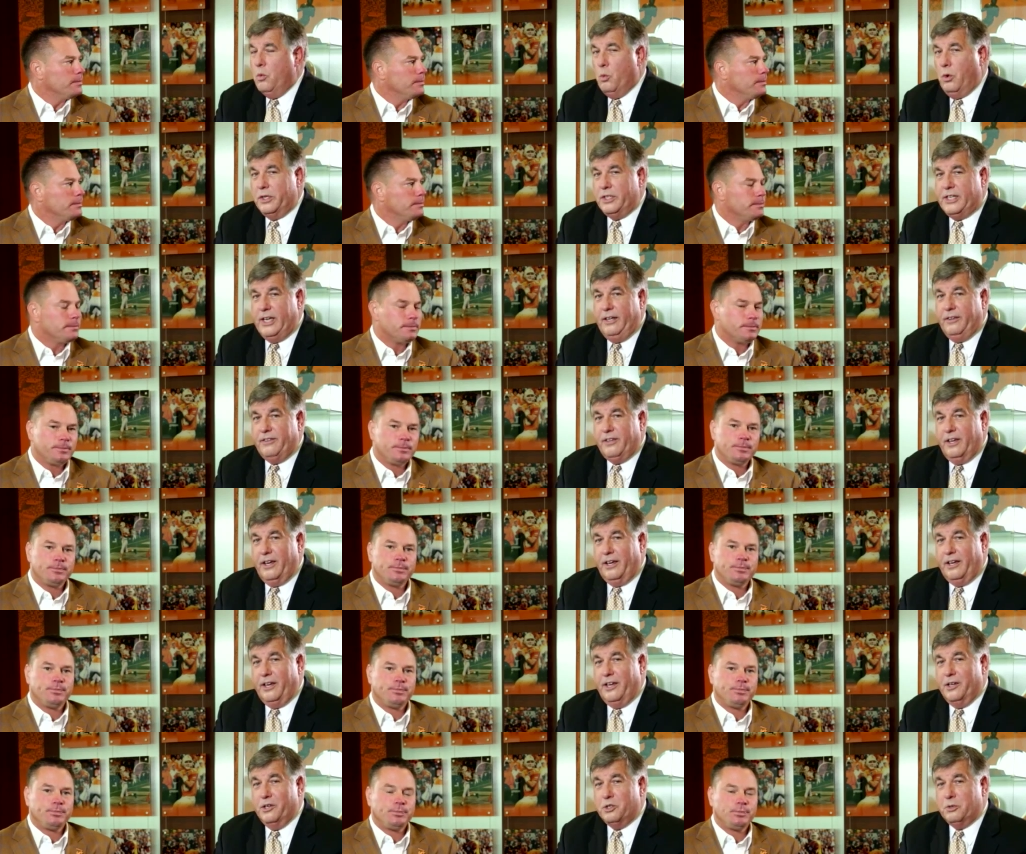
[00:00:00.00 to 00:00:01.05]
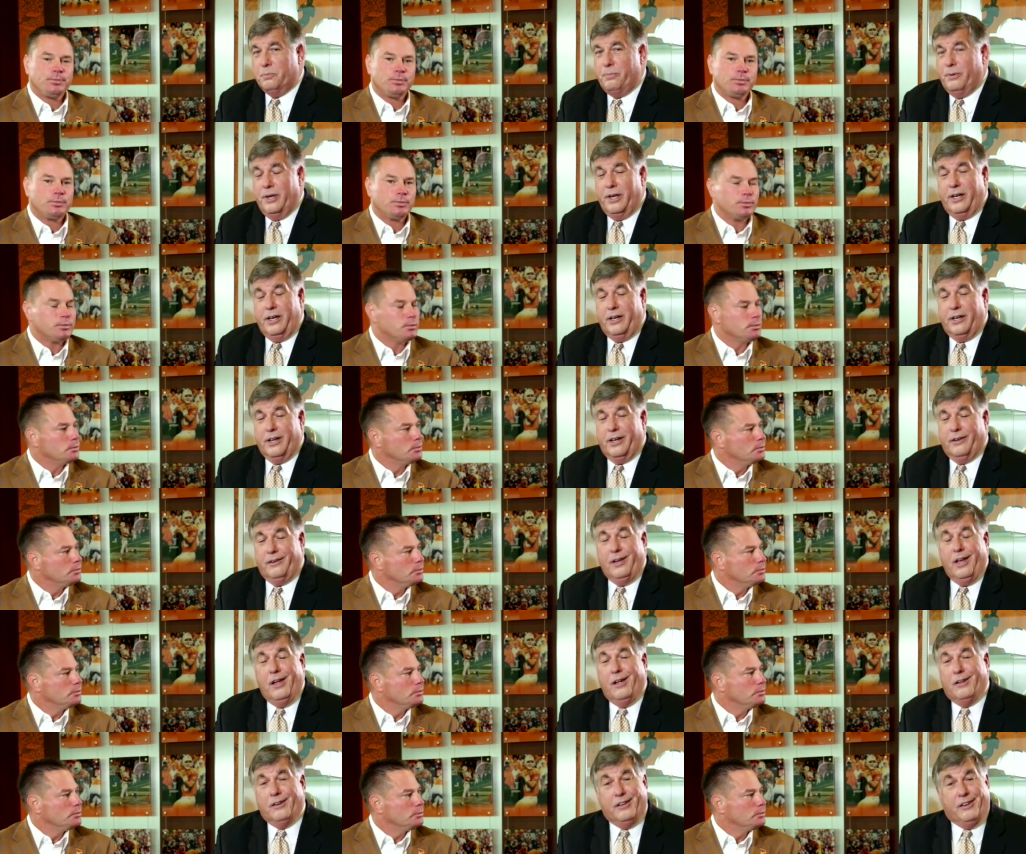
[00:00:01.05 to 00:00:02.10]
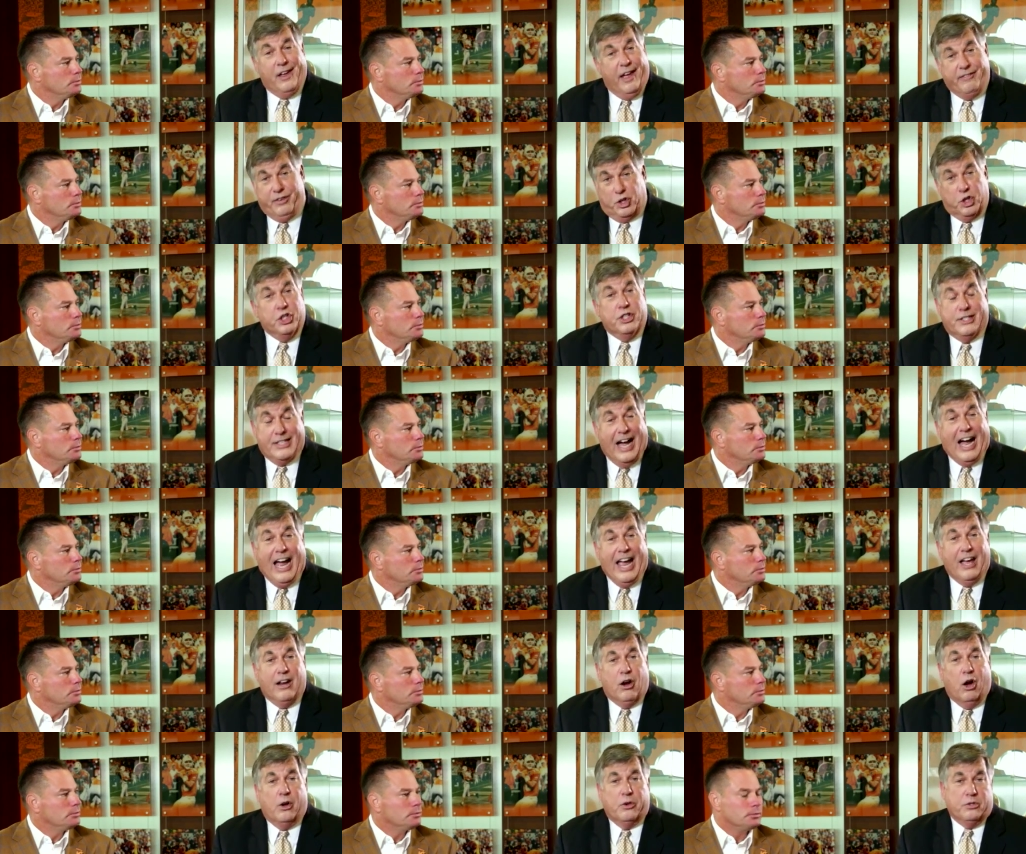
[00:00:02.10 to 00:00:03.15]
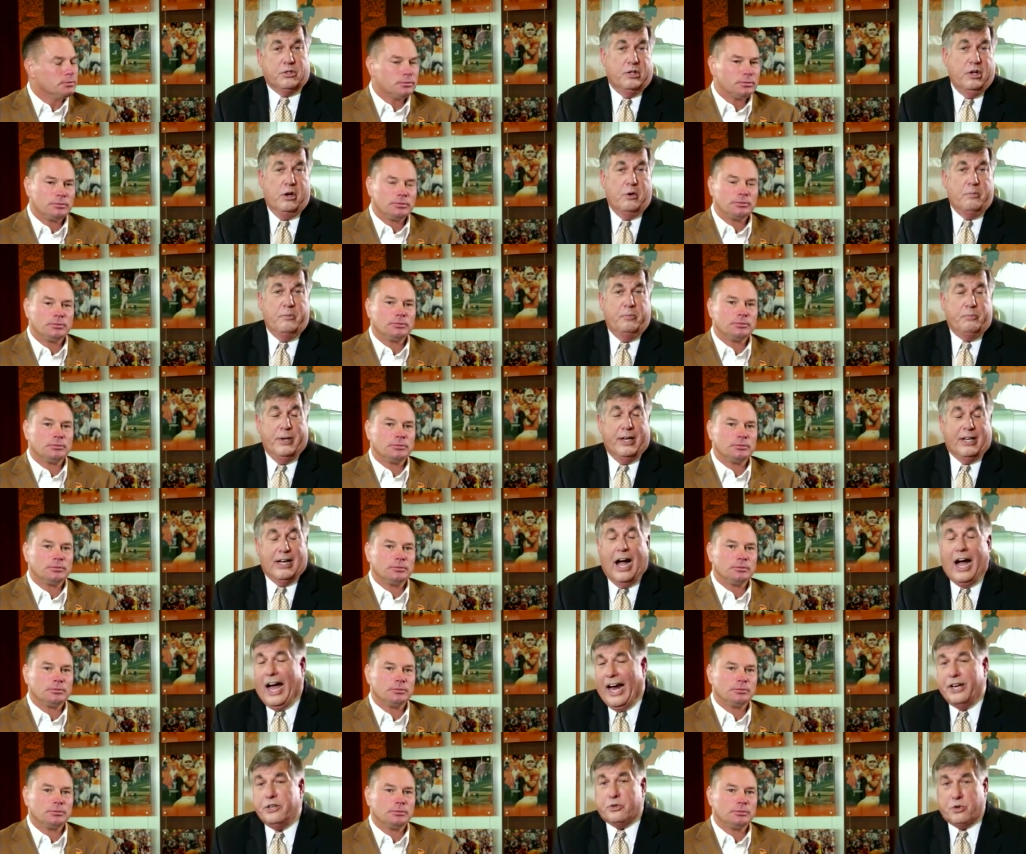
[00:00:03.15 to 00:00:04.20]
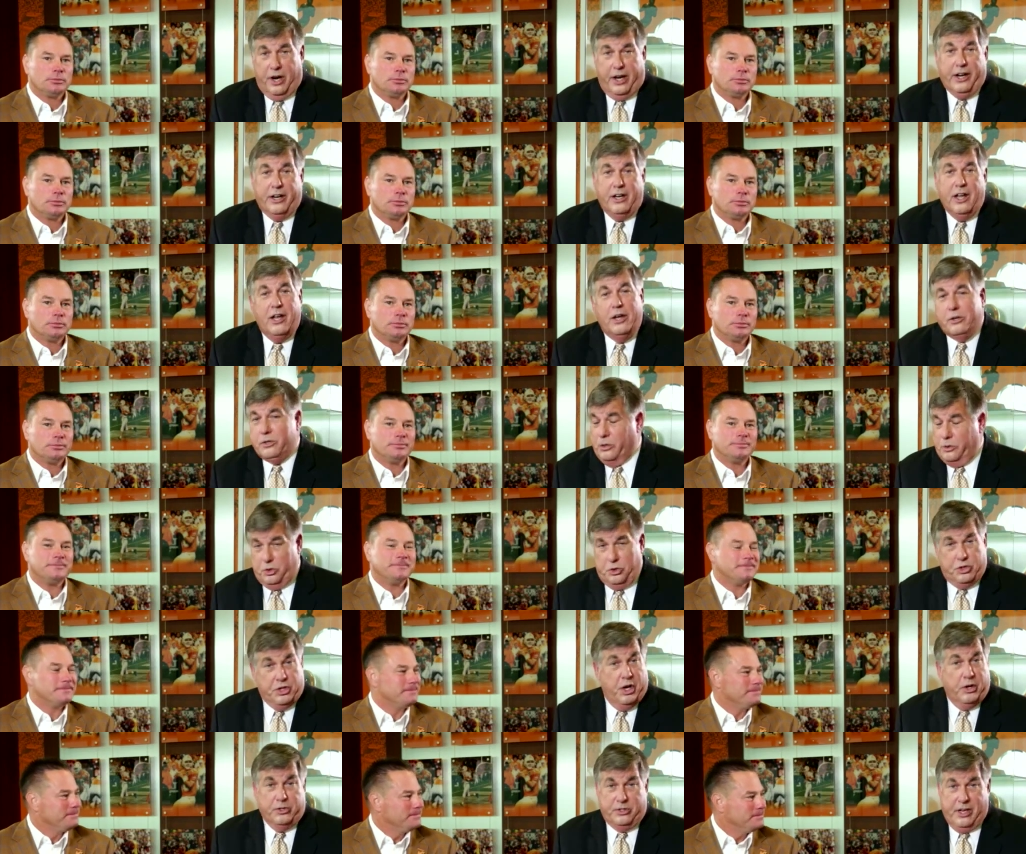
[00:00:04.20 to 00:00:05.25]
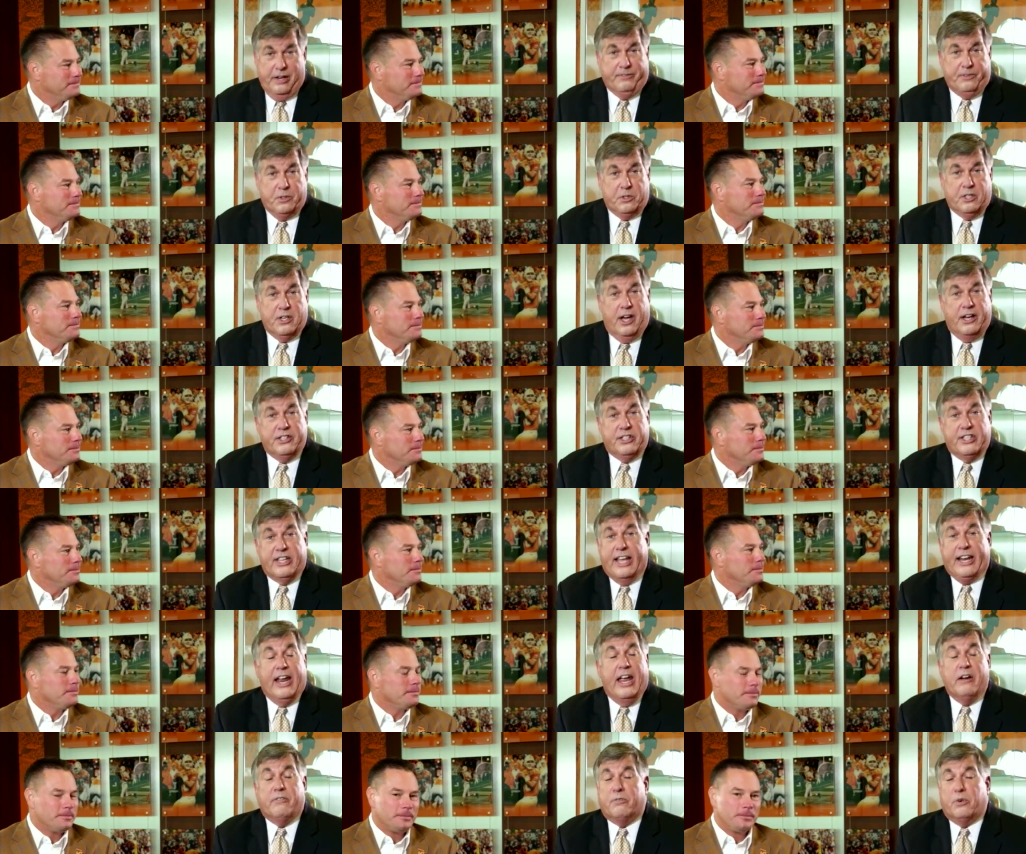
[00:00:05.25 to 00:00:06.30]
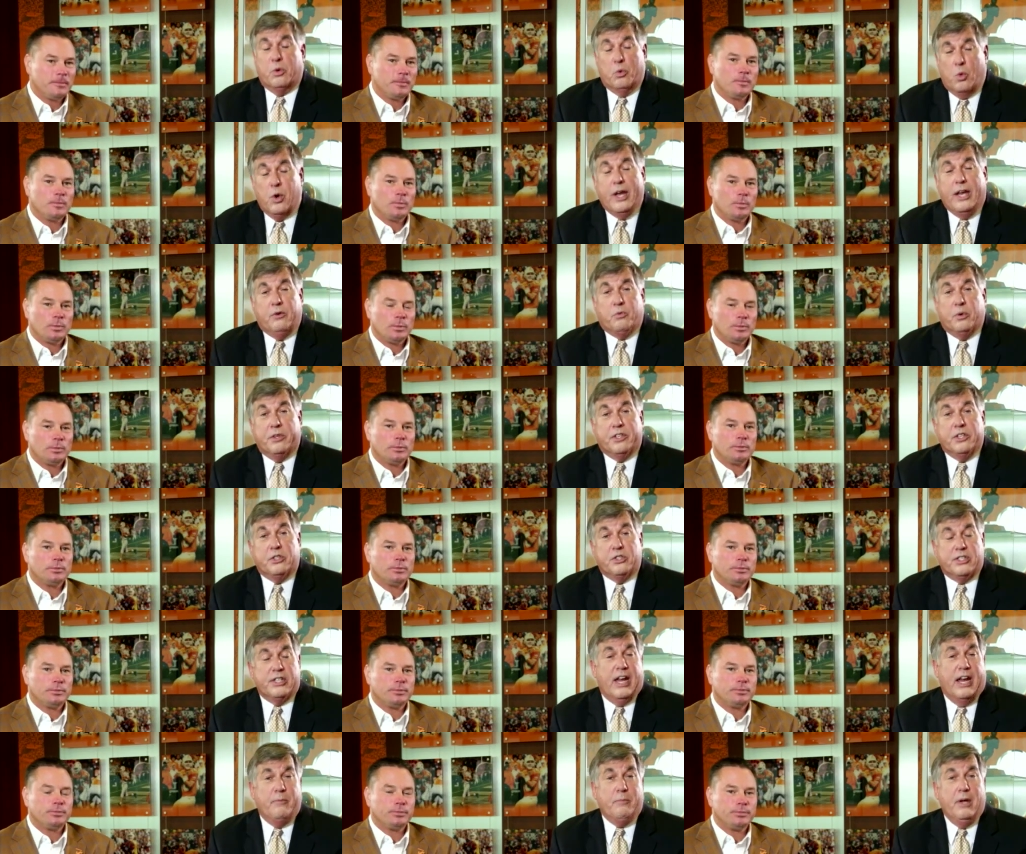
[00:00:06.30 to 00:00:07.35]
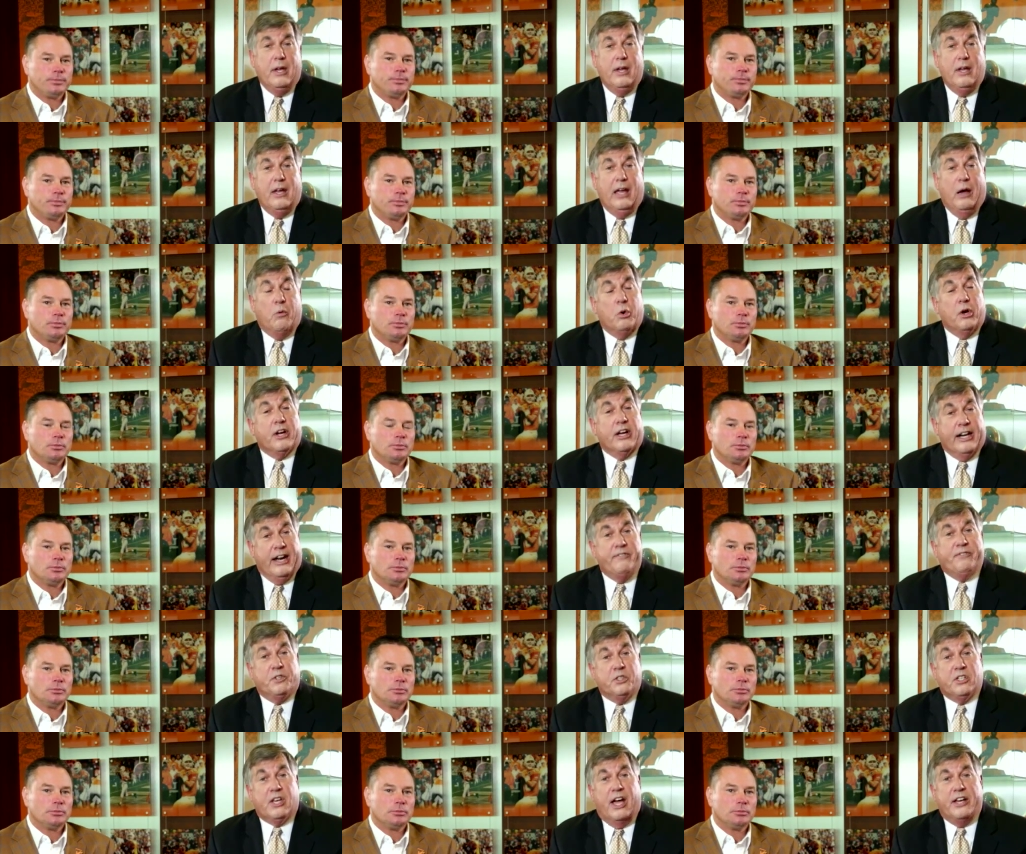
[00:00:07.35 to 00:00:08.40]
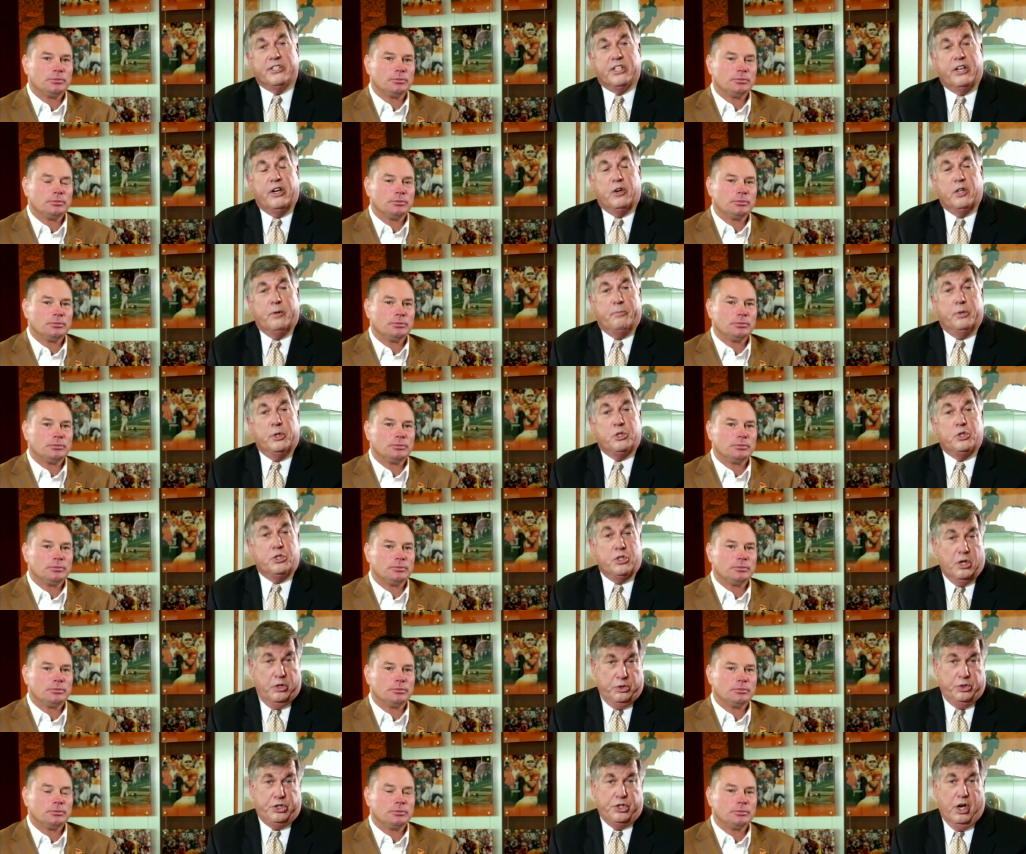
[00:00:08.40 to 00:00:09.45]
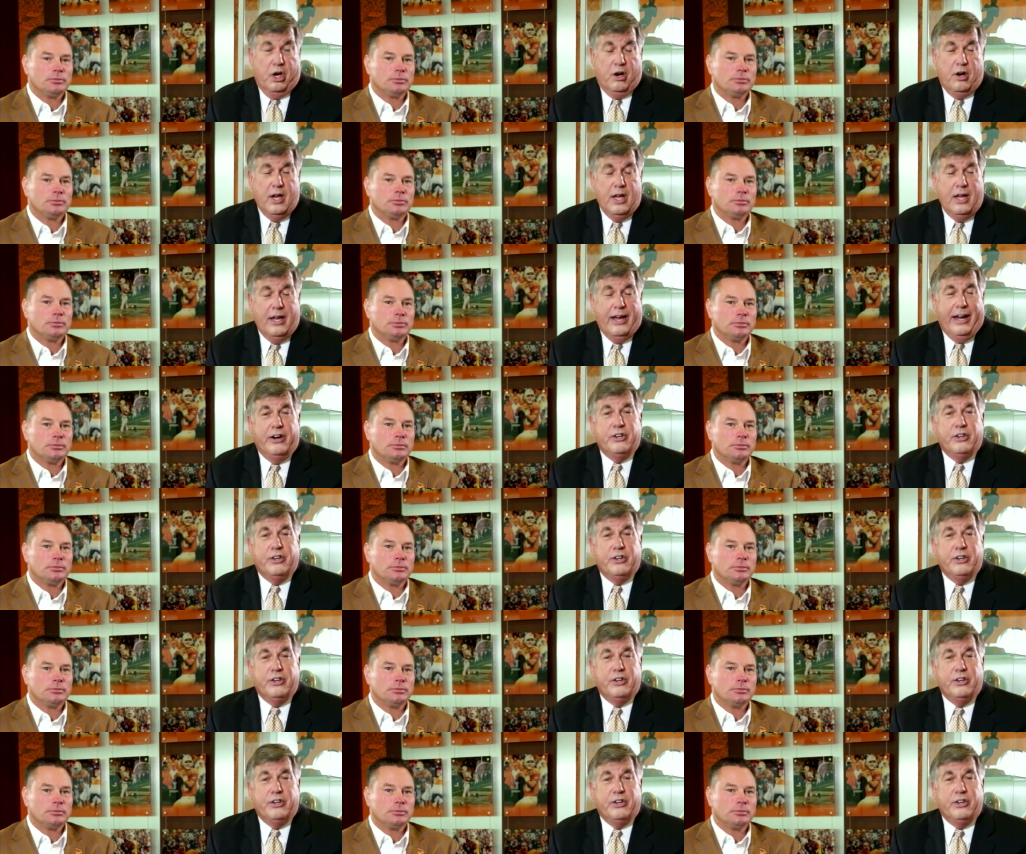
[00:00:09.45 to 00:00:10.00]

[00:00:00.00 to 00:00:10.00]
Speaker 1: One key thing is being uh, have a good diet, also being hydrated. Coach Jones emphasizes that every week with his team, and we're going to emphasize it here on the Butch Jones Show.